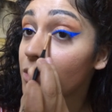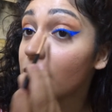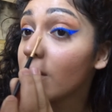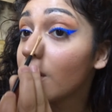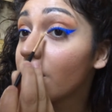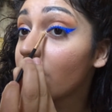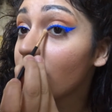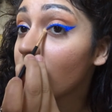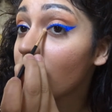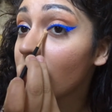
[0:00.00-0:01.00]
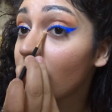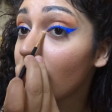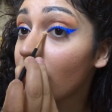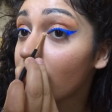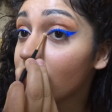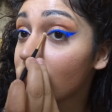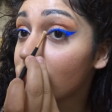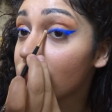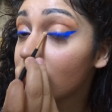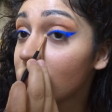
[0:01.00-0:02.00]
glitter and
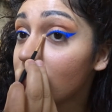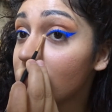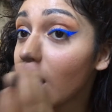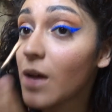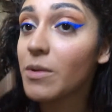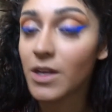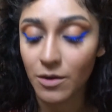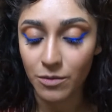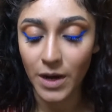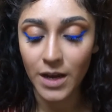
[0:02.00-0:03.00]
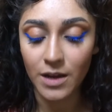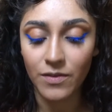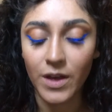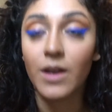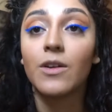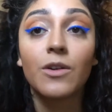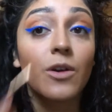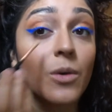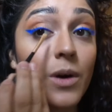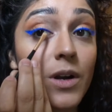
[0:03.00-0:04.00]
just dabbing it right in that inner
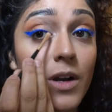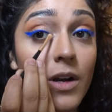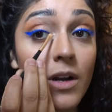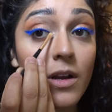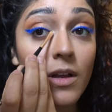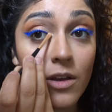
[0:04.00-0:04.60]
corner.